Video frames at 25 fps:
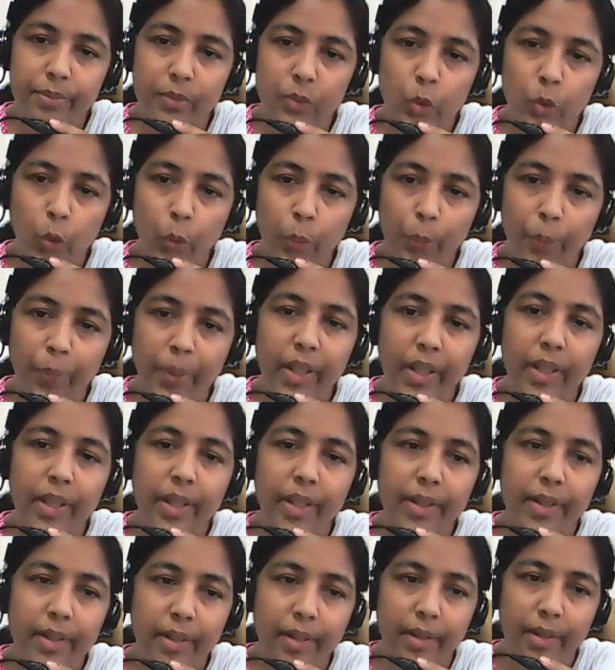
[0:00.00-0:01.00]
to be
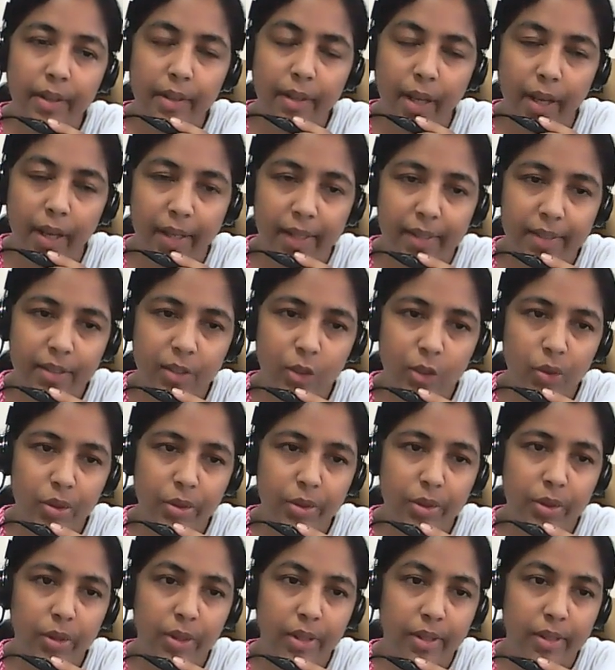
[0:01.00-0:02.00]
internalized
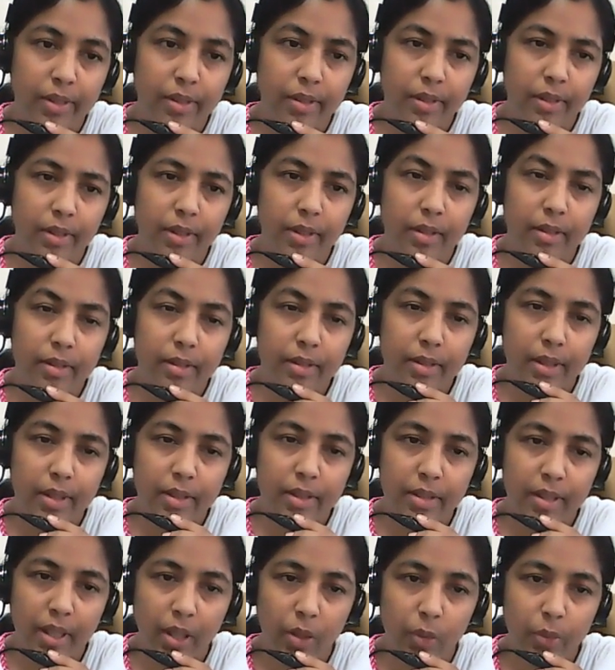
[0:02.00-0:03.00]
in the
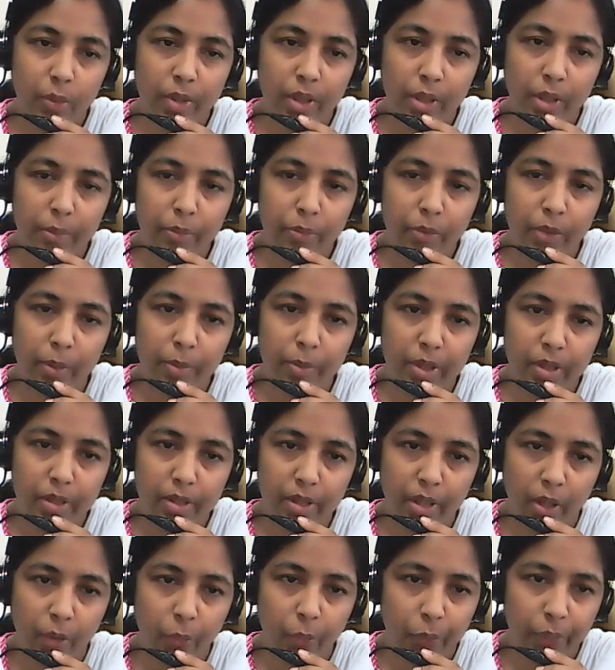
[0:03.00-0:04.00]
surrounded from the
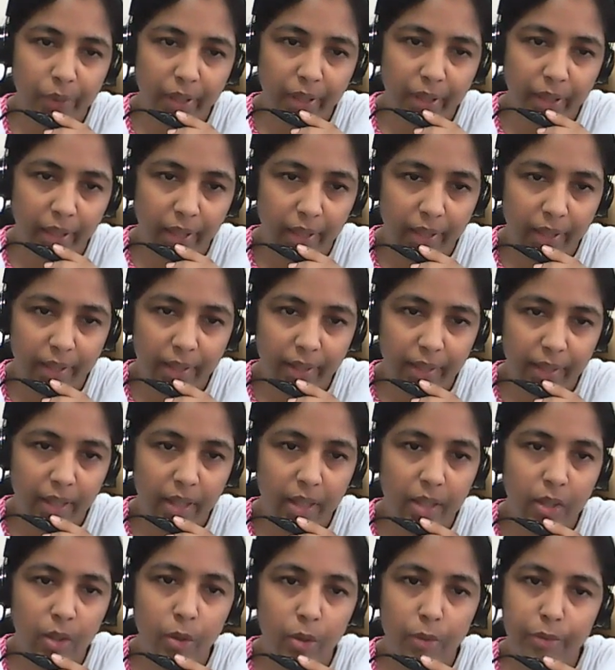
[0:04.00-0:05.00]
surrounding
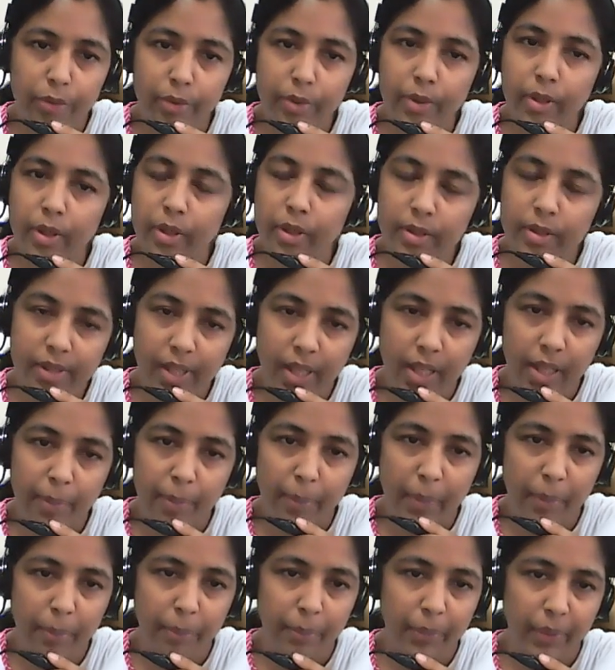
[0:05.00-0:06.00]
area of a cell
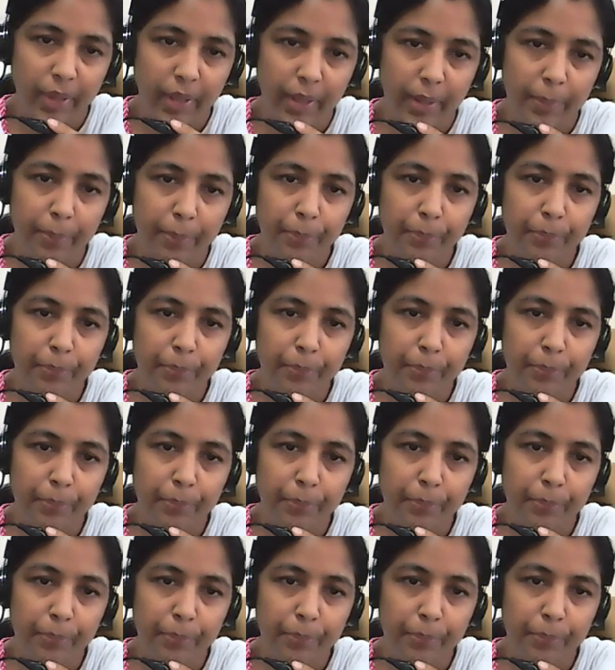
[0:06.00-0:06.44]
membrane.